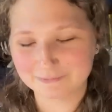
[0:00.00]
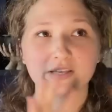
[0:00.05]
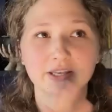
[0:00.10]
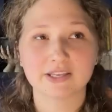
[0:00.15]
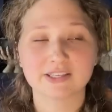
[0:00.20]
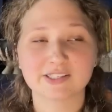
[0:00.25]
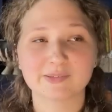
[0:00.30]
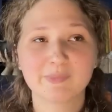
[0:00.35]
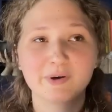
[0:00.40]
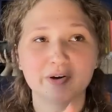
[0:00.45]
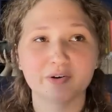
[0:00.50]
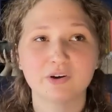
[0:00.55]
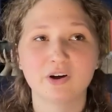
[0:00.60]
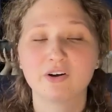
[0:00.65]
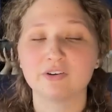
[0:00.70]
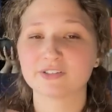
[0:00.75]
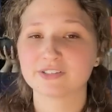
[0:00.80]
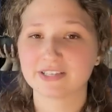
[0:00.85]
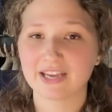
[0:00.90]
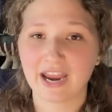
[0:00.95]
Isobel
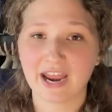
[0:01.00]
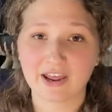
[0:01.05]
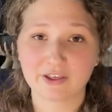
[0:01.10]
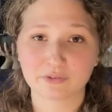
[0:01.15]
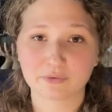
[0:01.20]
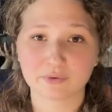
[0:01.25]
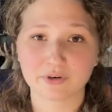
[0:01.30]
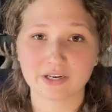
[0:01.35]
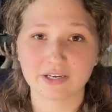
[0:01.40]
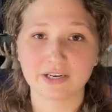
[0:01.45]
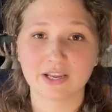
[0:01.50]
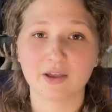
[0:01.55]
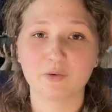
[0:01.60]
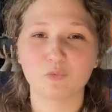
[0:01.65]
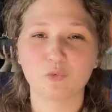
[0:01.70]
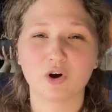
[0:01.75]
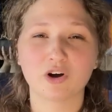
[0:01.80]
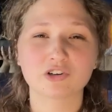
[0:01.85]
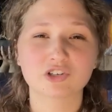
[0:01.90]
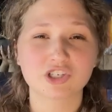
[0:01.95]
calls Katherine, and
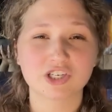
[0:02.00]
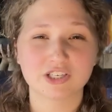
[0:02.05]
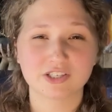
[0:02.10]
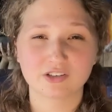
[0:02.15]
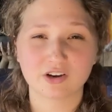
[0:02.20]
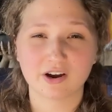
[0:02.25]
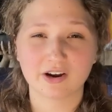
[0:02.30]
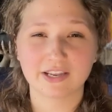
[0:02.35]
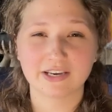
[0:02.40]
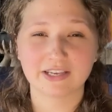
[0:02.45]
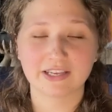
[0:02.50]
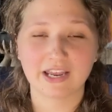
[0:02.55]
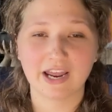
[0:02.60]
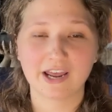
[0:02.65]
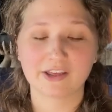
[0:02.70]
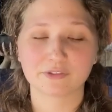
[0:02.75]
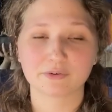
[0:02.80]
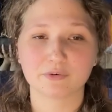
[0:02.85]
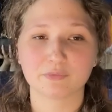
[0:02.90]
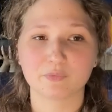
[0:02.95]
while she's talking to
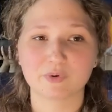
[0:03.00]
Katherine,